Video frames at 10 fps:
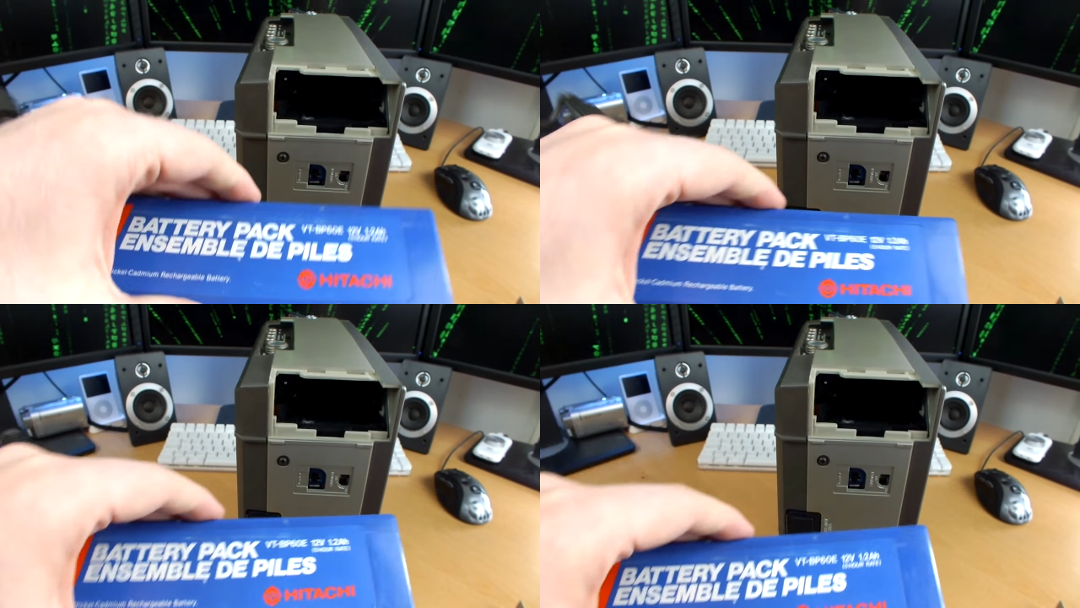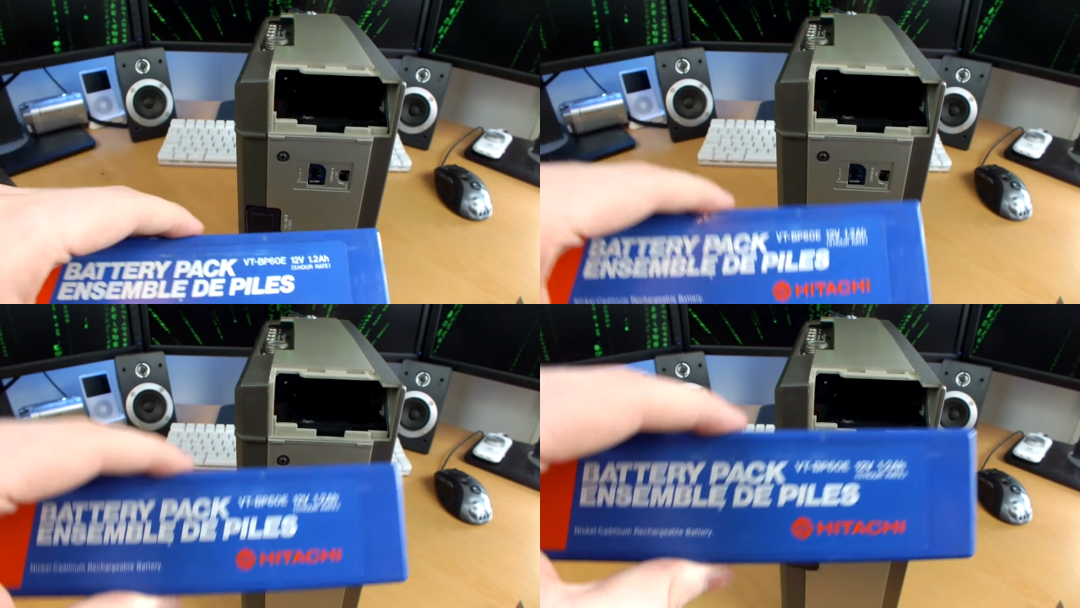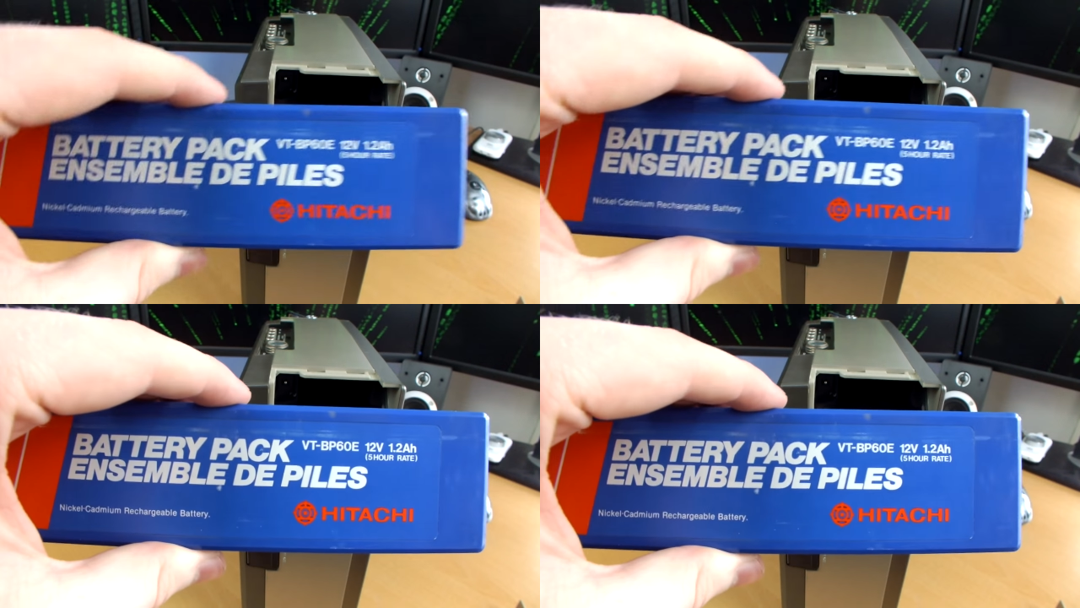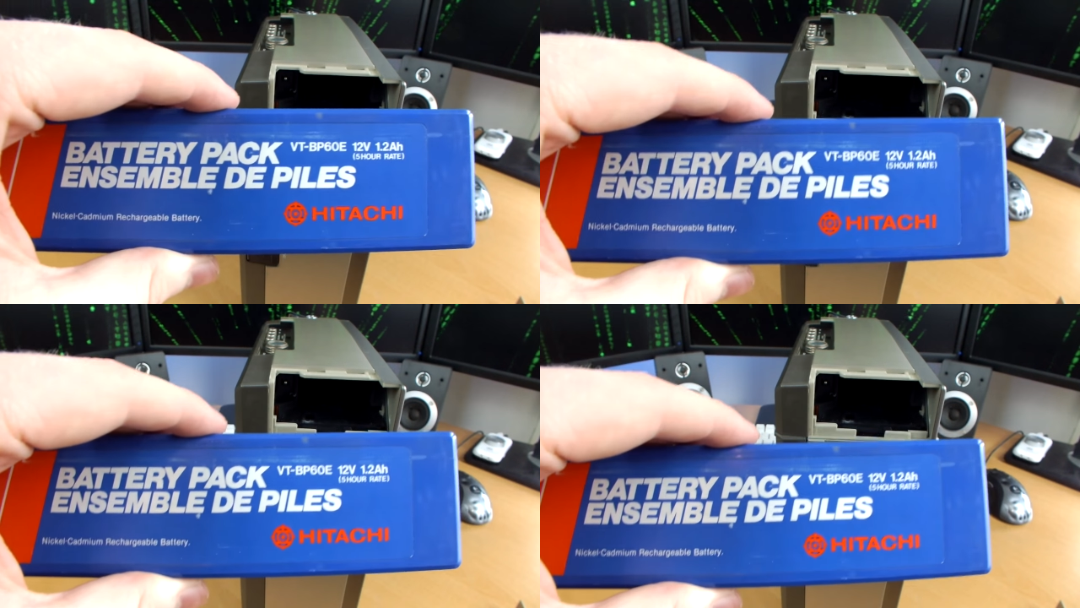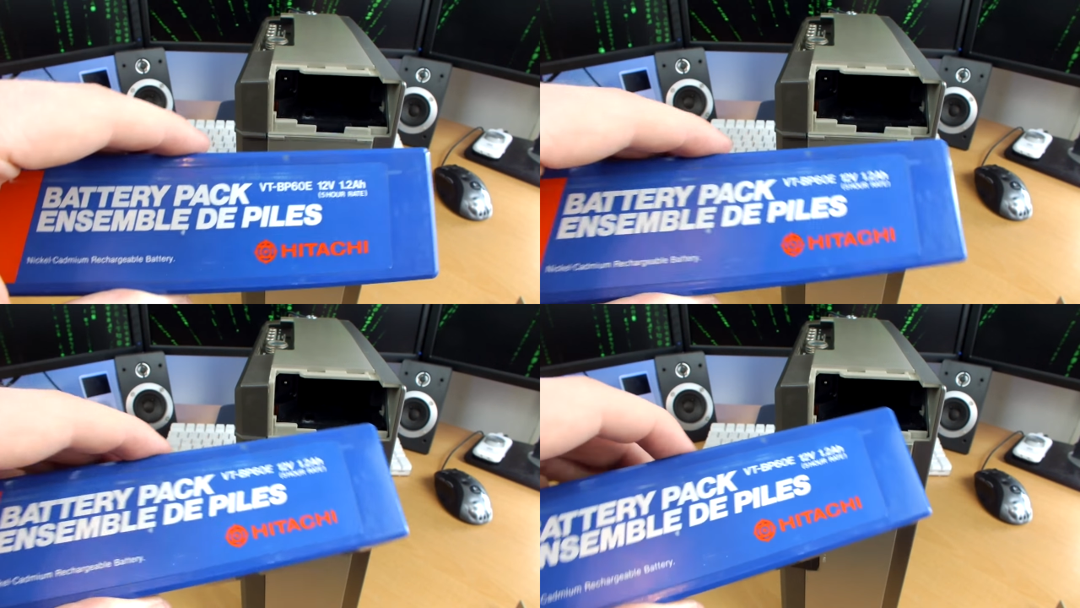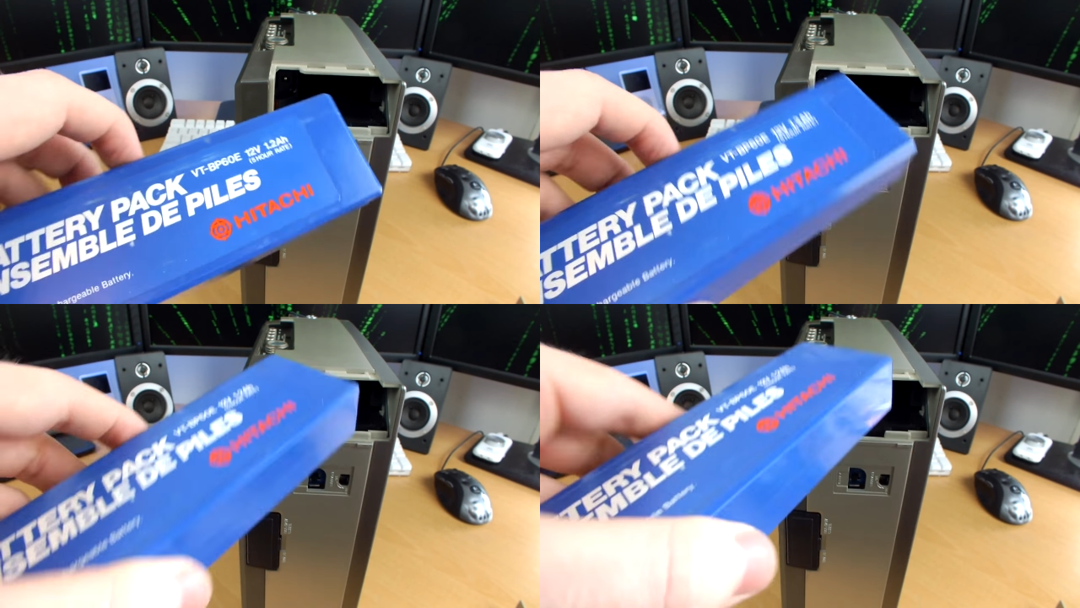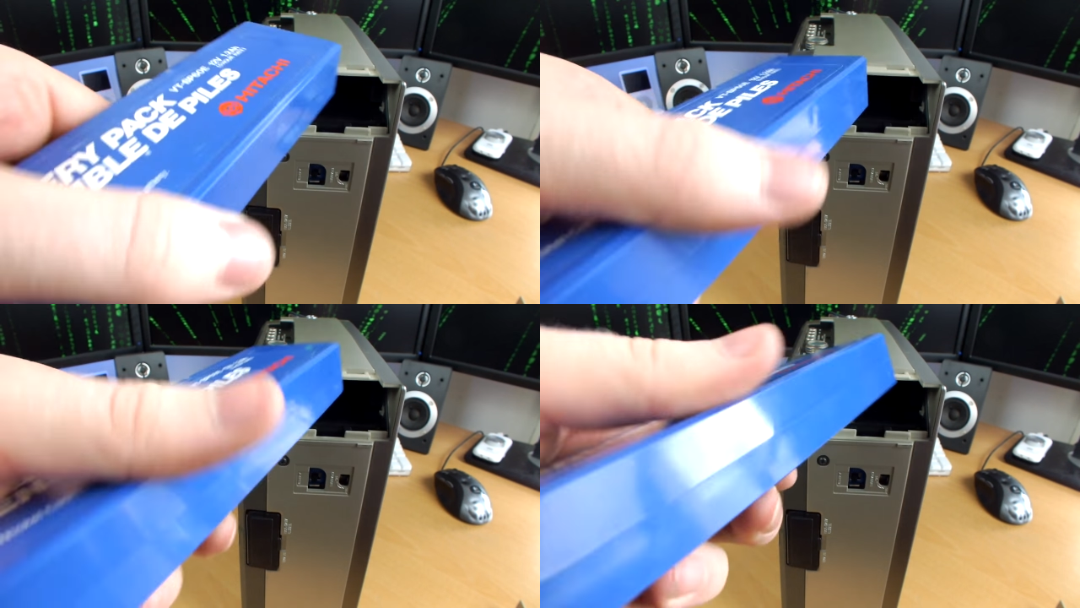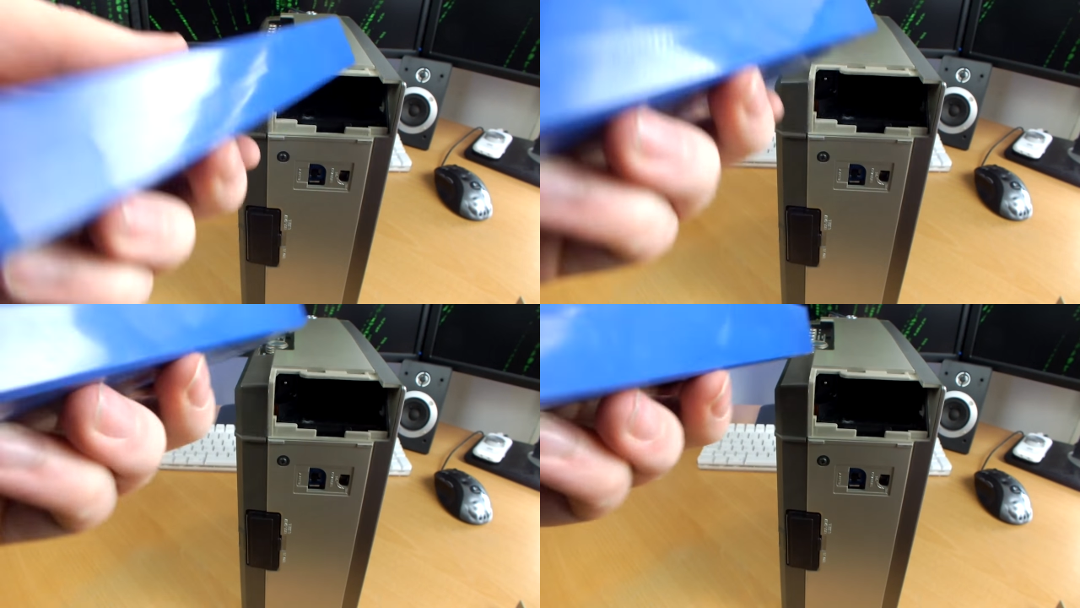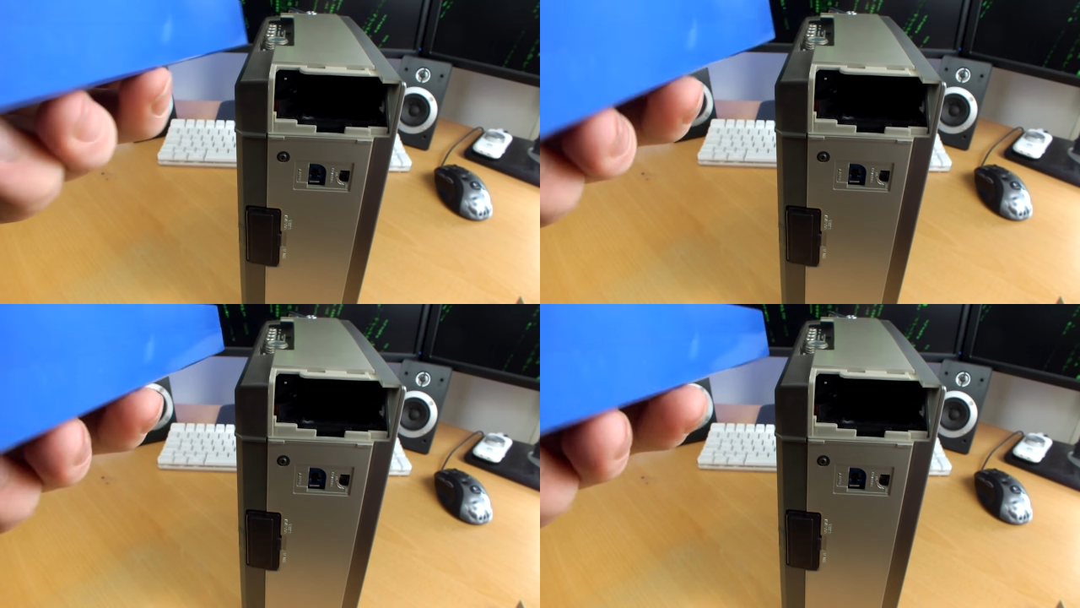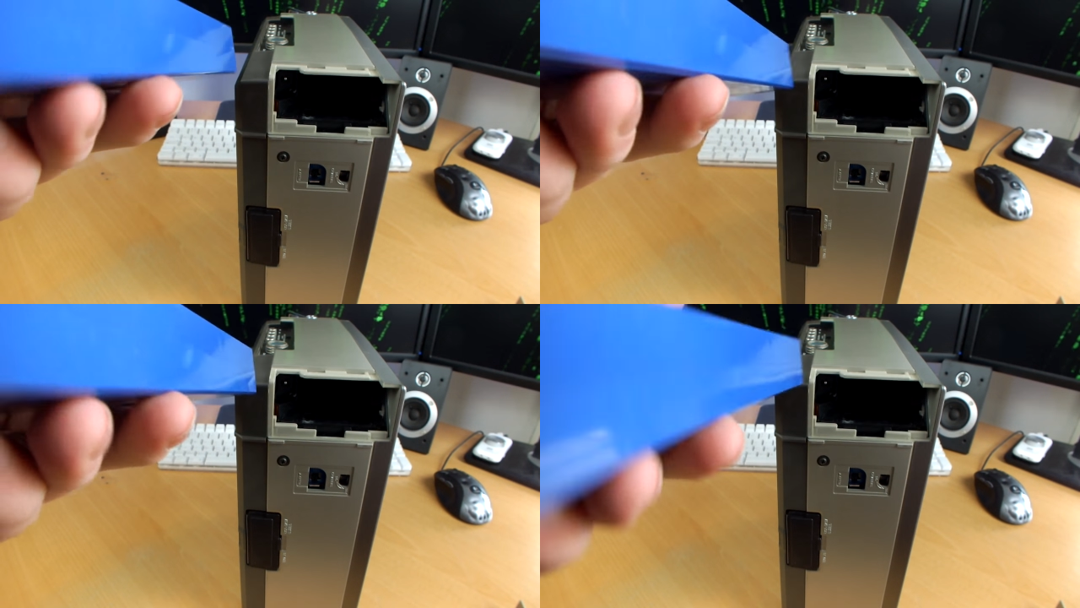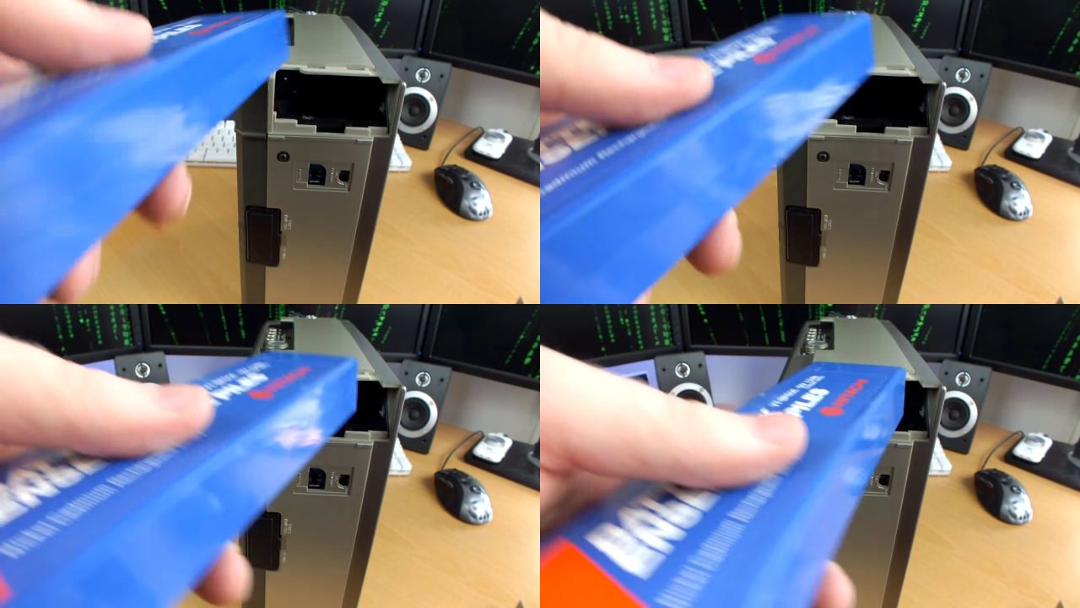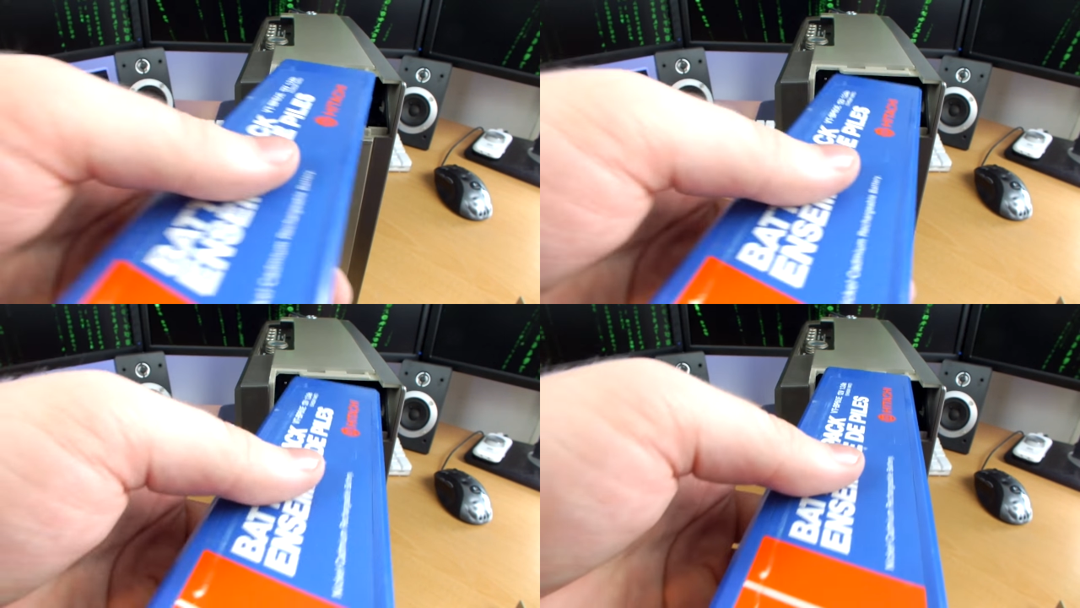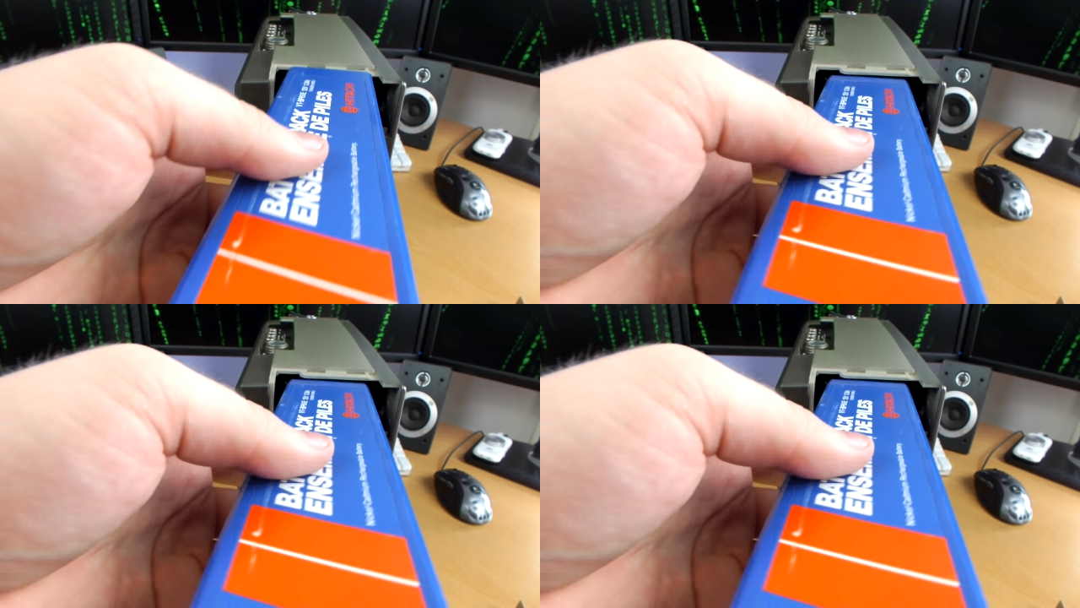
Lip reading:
No face is visible, so there are no lips to read.